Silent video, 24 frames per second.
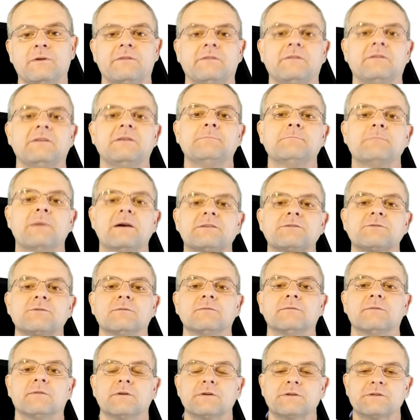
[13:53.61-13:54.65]
with the
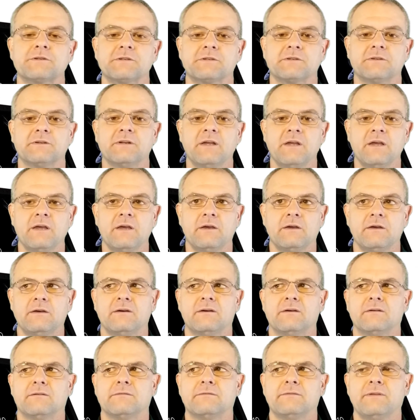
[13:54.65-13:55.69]
Metro version
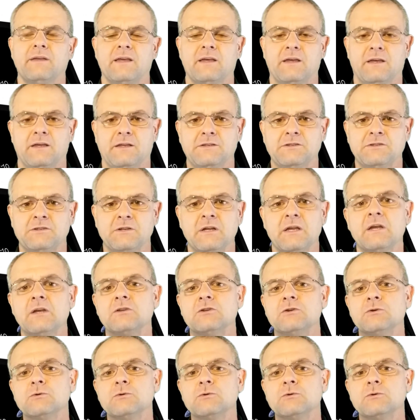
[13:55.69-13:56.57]
of Edge,